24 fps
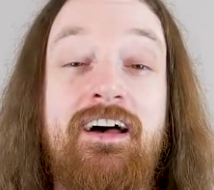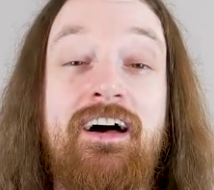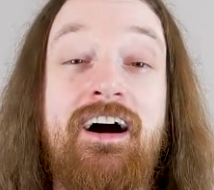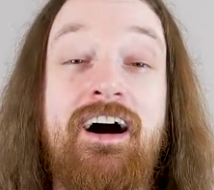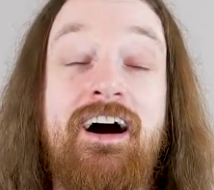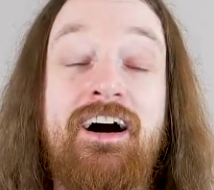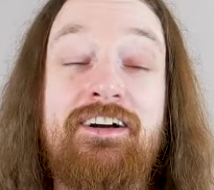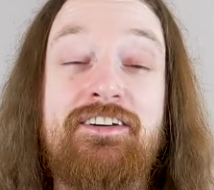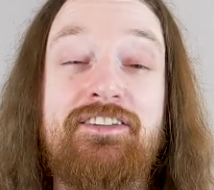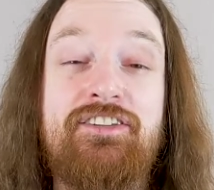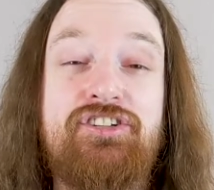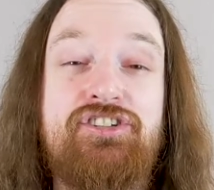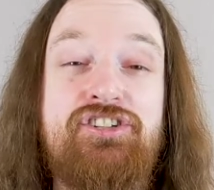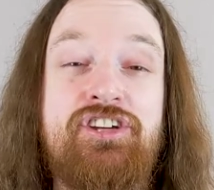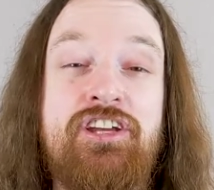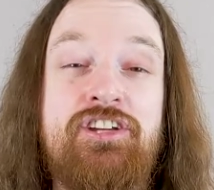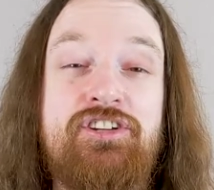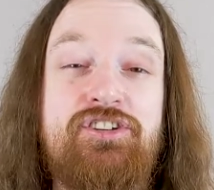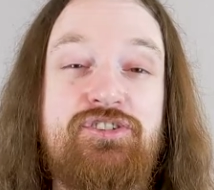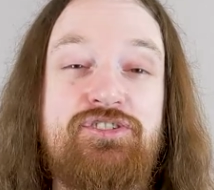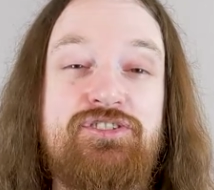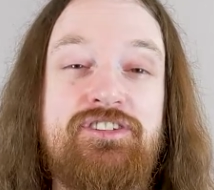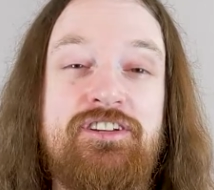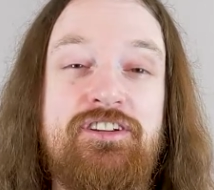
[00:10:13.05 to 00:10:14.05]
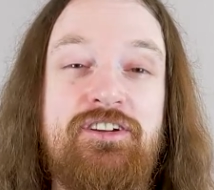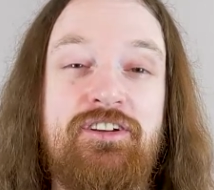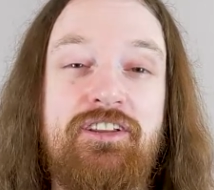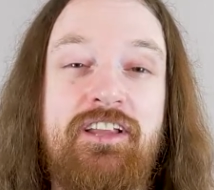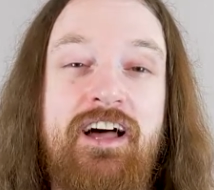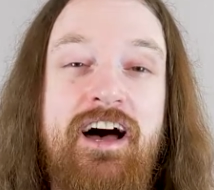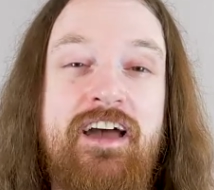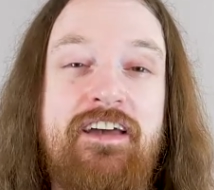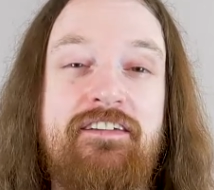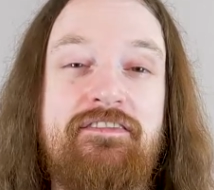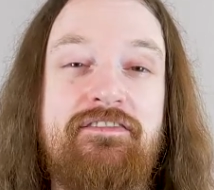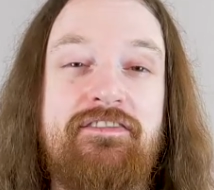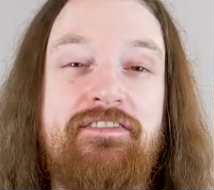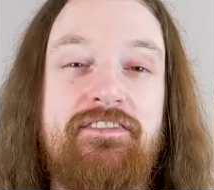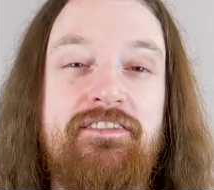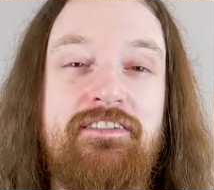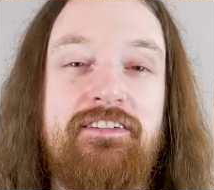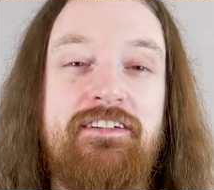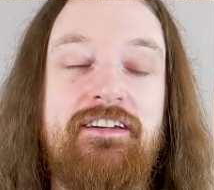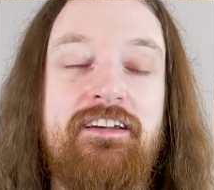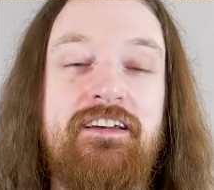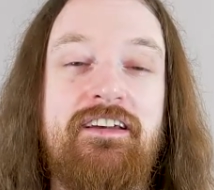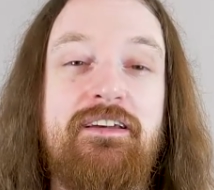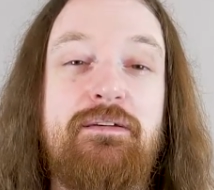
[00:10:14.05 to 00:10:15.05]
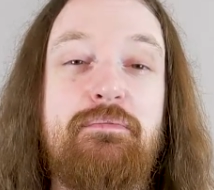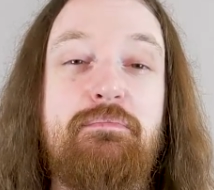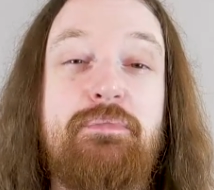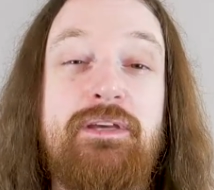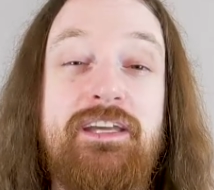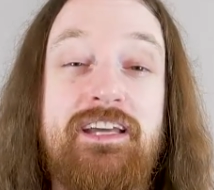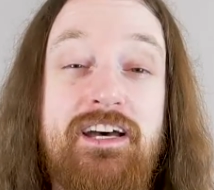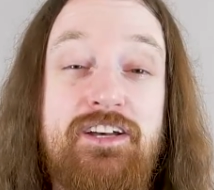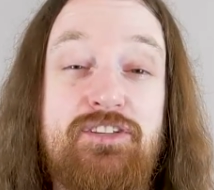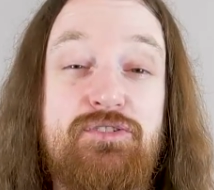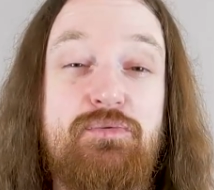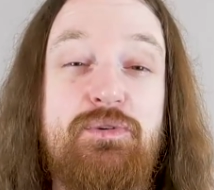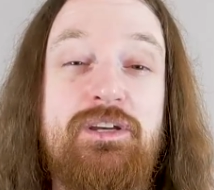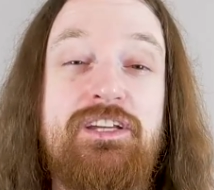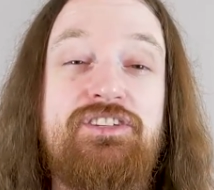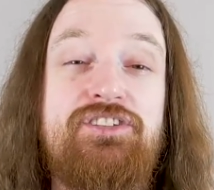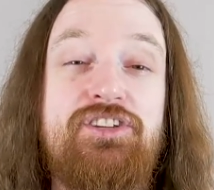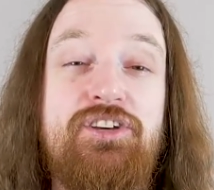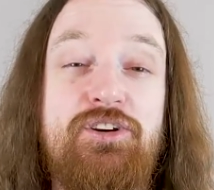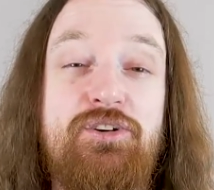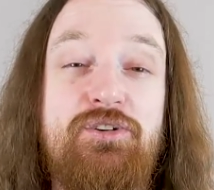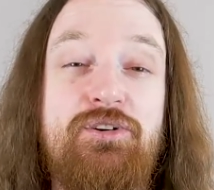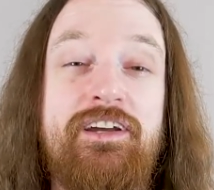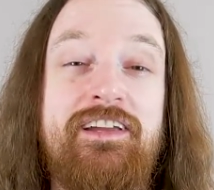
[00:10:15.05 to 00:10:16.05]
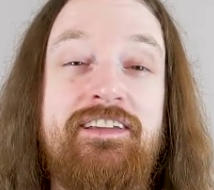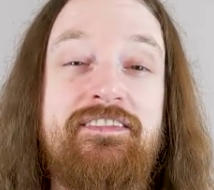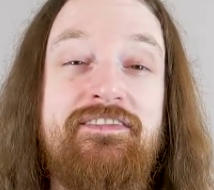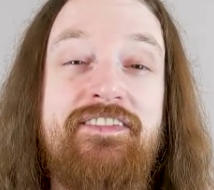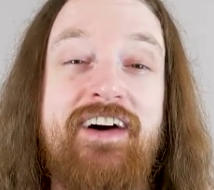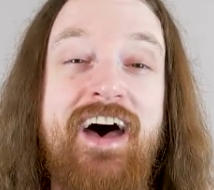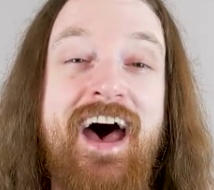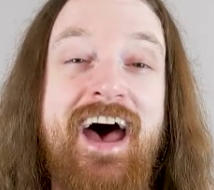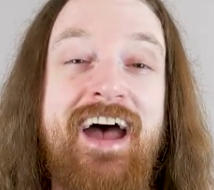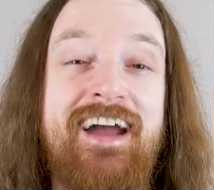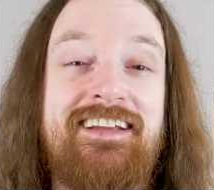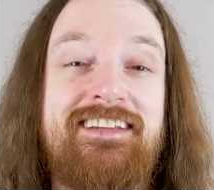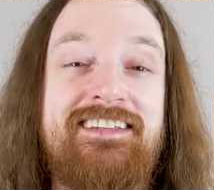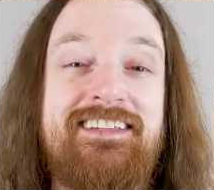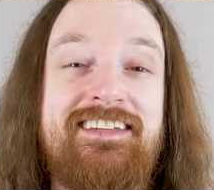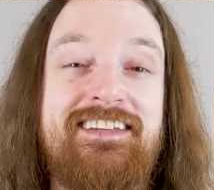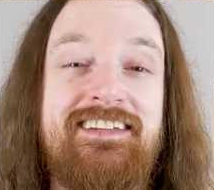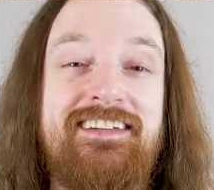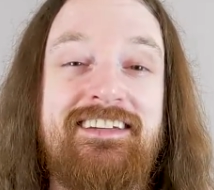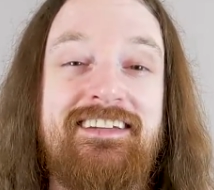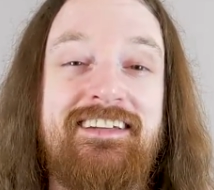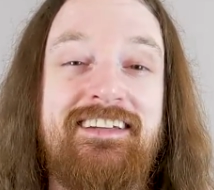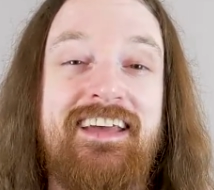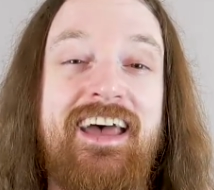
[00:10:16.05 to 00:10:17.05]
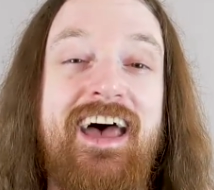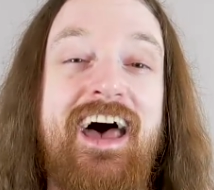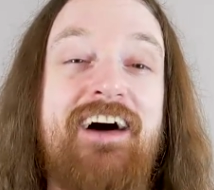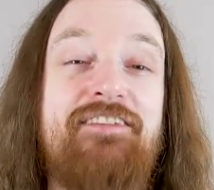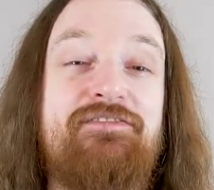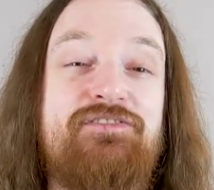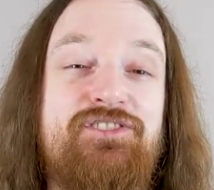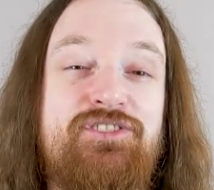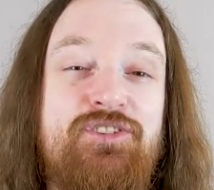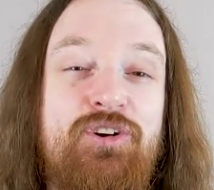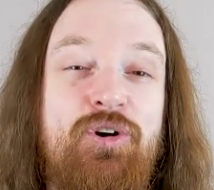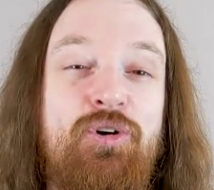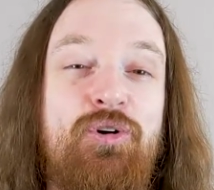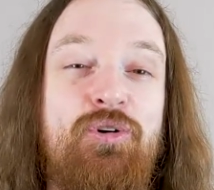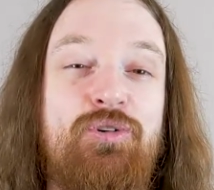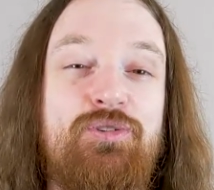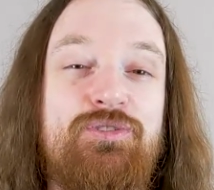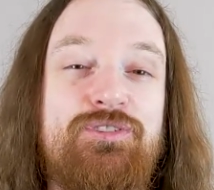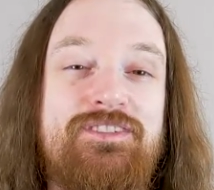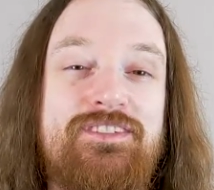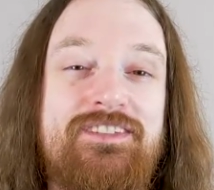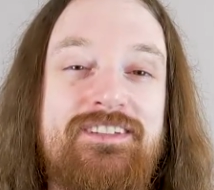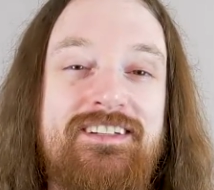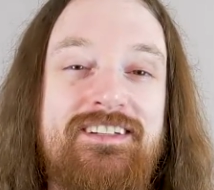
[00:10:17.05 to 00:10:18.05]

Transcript: hug the gingers in your life, because we do, in fact, have souls.